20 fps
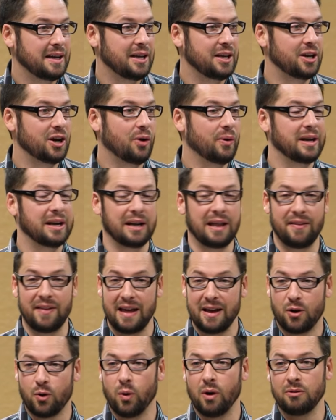And
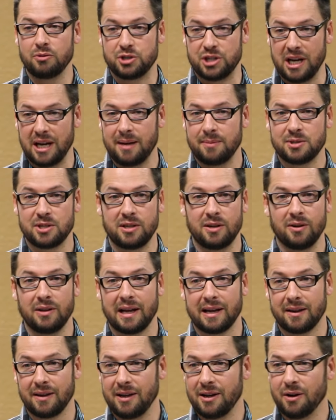they quote James,
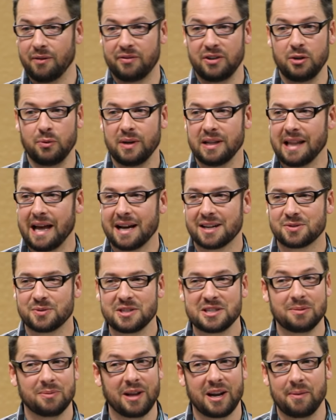if anyone lacks
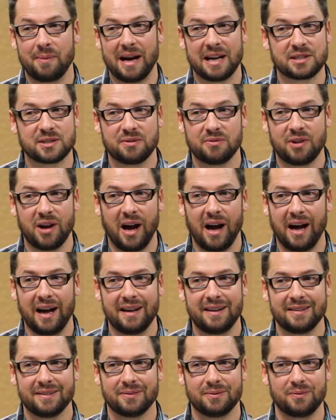wisdom, let him ask of
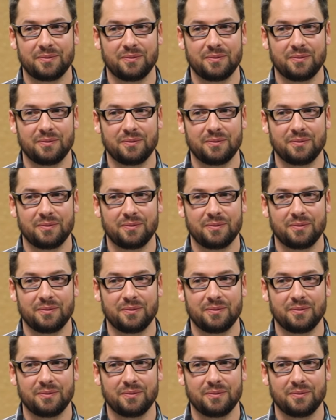God.